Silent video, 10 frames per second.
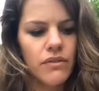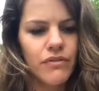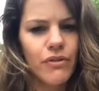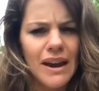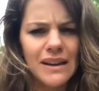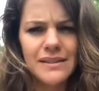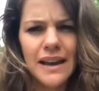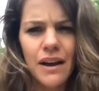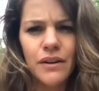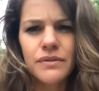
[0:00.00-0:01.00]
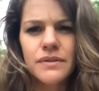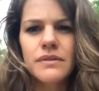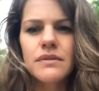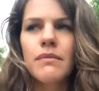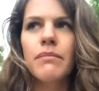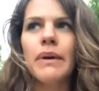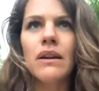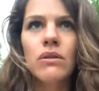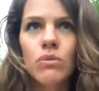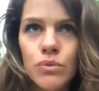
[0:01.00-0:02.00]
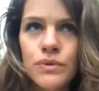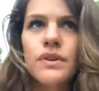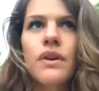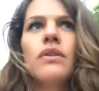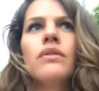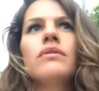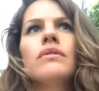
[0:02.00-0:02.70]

for ourselves, but also